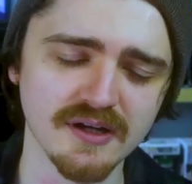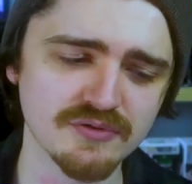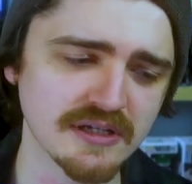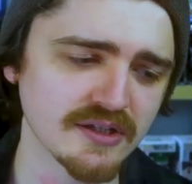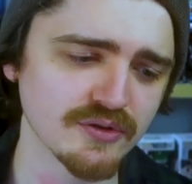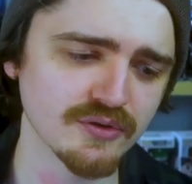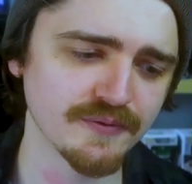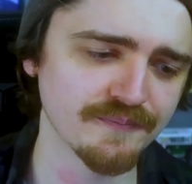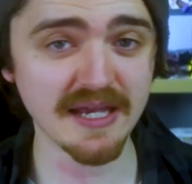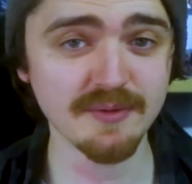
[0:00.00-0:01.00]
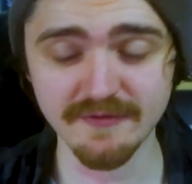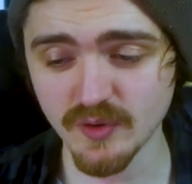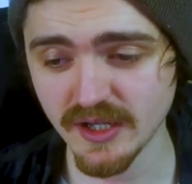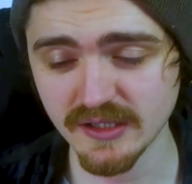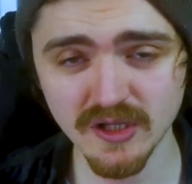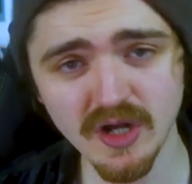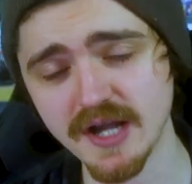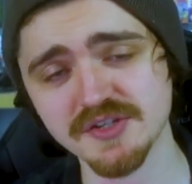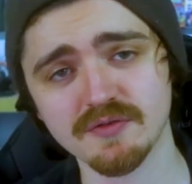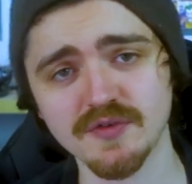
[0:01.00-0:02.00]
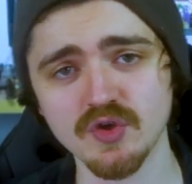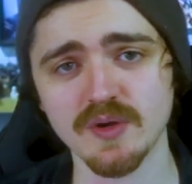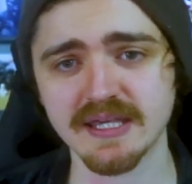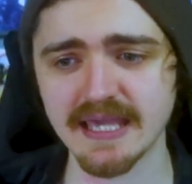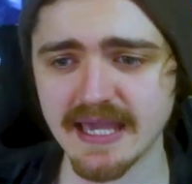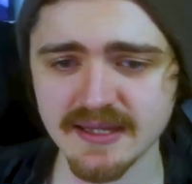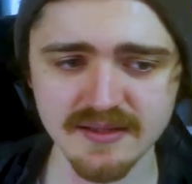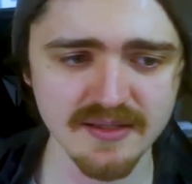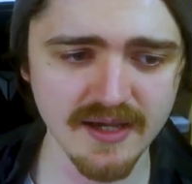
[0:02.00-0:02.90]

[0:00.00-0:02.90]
I really do. But anyway, everyone, long-ass review again.